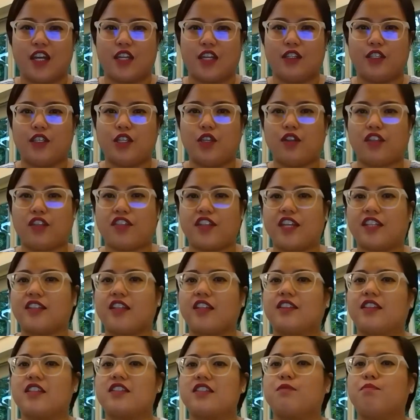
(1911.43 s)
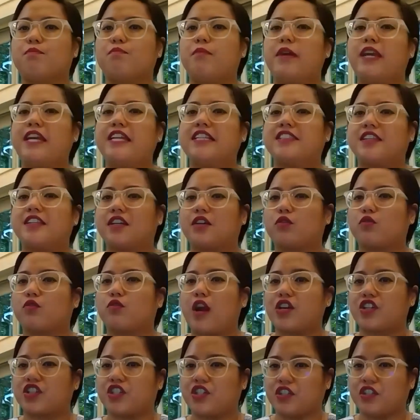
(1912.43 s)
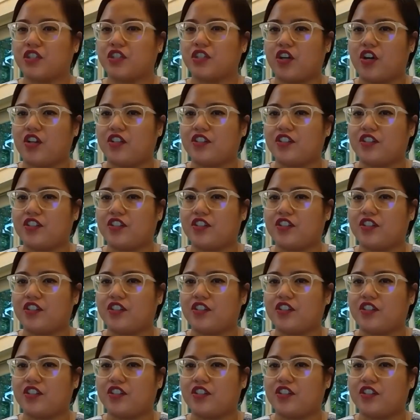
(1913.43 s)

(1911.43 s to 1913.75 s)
do you think that this basic rationale